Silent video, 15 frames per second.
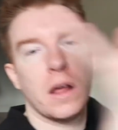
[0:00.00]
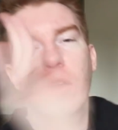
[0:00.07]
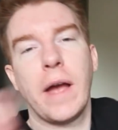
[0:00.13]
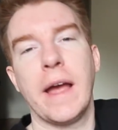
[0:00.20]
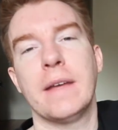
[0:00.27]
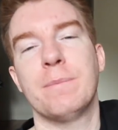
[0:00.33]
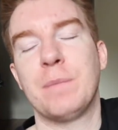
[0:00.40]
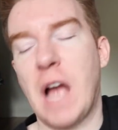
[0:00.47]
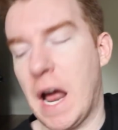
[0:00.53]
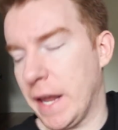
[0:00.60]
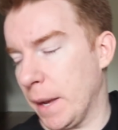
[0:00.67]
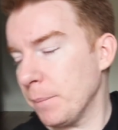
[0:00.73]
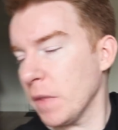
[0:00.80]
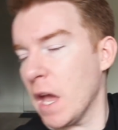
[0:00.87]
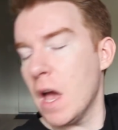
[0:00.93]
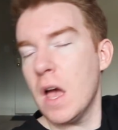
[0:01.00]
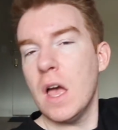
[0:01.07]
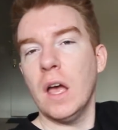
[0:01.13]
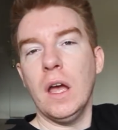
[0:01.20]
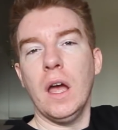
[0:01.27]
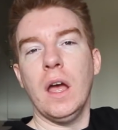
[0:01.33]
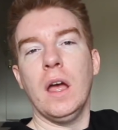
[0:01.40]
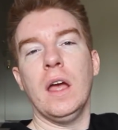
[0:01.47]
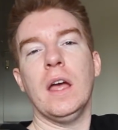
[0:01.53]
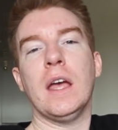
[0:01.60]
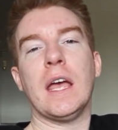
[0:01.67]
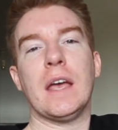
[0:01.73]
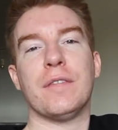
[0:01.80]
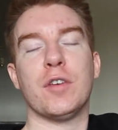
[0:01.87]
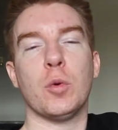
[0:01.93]
Okay, got it.
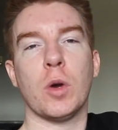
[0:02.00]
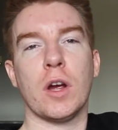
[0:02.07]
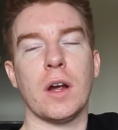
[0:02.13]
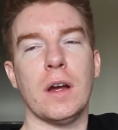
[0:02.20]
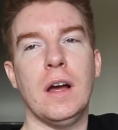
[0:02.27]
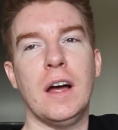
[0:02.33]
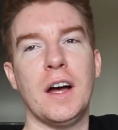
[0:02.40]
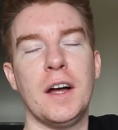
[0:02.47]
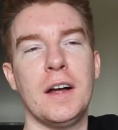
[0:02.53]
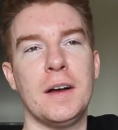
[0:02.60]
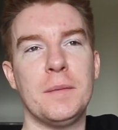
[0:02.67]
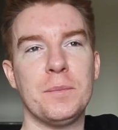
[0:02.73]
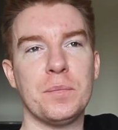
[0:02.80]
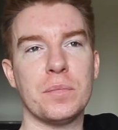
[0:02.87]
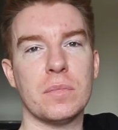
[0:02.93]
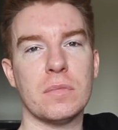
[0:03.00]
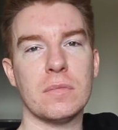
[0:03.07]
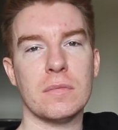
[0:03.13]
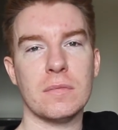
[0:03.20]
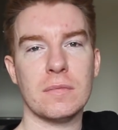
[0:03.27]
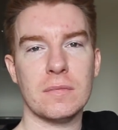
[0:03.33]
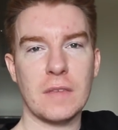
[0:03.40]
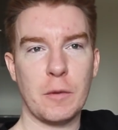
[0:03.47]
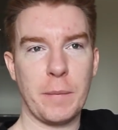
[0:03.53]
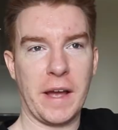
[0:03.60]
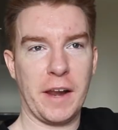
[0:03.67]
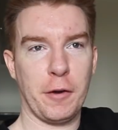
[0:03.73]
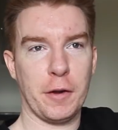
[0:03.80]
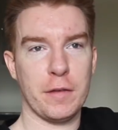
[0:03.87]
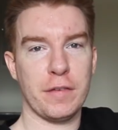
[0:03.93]
If you were, oh my God,
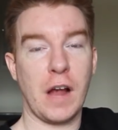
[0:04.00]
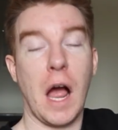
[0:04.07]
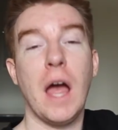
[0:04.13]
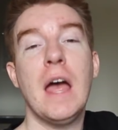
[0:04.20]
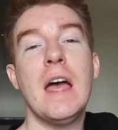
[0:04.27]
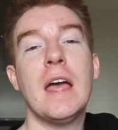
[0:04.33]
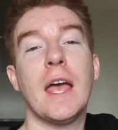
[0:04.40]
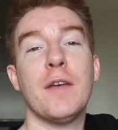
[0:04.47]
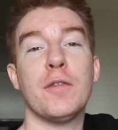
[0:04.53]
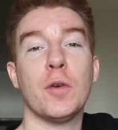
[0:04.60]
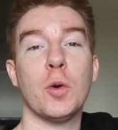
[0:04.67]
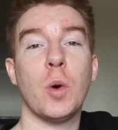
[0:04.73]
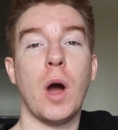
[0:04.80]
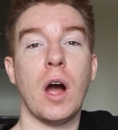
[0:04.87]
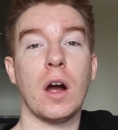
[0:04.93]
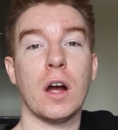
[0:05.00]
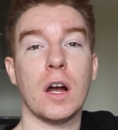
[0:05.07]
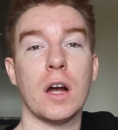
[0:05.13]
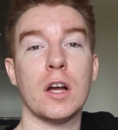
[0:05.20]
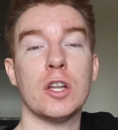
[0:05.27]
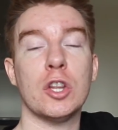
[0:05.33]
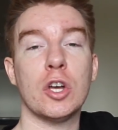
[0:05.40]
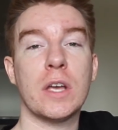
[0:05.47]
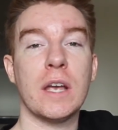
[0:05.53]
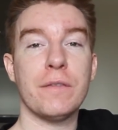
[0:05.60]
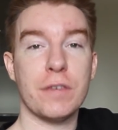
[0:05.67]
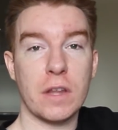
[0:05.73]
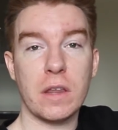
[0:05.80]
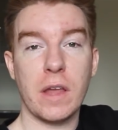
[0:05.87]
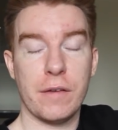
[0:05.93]
I already forgot. If you are looking
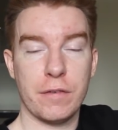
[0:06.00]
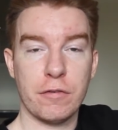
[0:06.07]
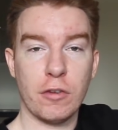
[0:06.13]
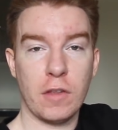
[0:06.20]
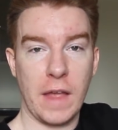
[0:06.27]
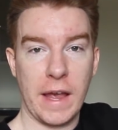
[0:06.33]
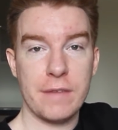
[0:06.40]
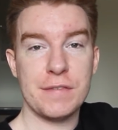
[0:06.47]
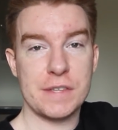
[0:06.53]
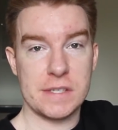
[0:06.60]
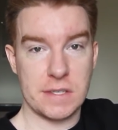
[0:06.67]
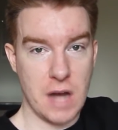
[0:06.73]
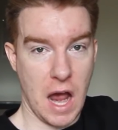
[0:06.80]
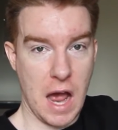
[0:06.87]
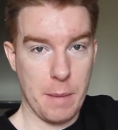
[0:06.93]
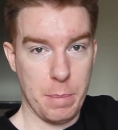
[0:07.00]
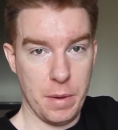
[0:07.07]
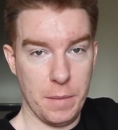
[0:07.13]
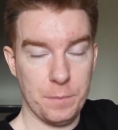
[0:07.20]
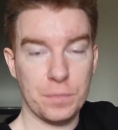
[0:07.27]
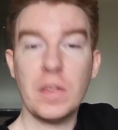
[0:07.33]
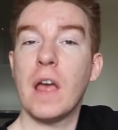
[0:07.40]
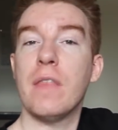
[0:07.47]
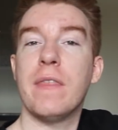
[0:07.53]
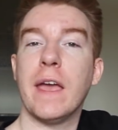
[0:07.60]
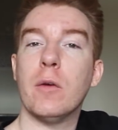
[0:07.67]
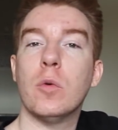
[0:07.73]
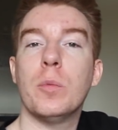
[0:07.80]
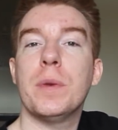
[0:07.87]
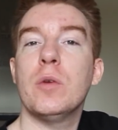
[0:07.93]
for the love of your life, stop. They
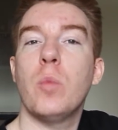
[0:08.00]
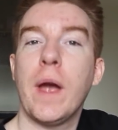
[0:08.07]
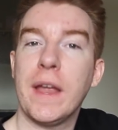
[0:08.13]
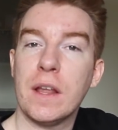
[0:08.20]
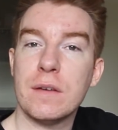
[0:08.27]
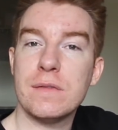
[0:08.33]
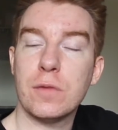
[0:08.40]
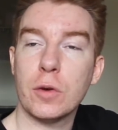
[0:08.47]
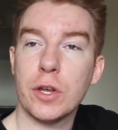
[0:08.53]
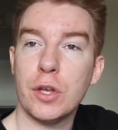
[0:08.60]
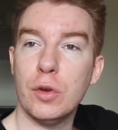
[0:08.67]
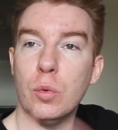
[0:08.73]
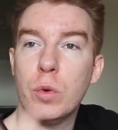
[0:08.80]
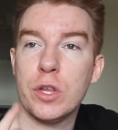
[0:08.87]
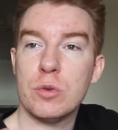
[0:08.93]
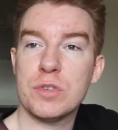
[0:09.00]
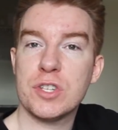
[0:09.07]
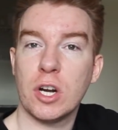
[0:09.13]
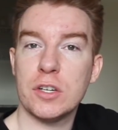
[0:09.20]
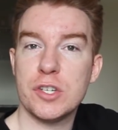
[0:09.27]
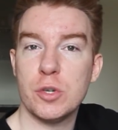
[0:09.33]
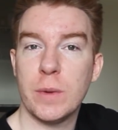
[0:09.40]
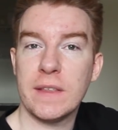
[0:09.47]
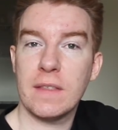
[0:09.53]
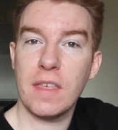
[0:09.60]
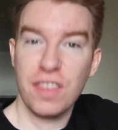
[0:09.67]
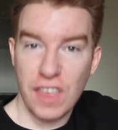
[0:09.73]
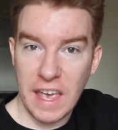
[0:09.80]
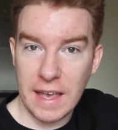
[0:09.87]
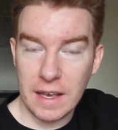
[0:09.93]
will be waiting for you when you start doing the
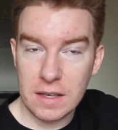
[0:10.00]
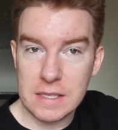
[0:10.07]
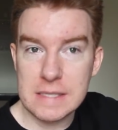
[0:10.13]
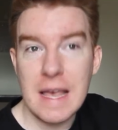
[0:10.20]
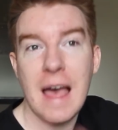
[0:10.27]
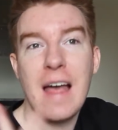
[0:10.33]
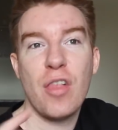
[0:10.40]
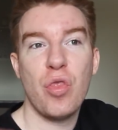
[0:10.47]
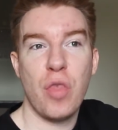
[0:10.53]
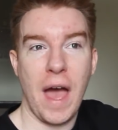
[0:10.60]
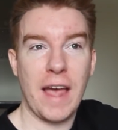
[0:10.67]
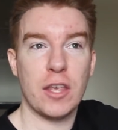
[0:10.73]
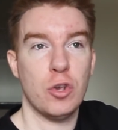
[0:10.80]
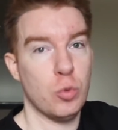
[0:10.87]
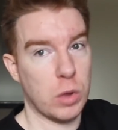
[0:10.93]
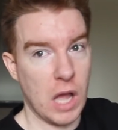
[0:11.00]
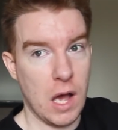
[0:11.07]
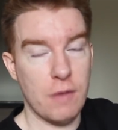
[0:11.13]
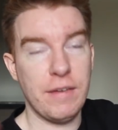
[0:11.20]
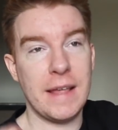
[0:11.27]
things that you love.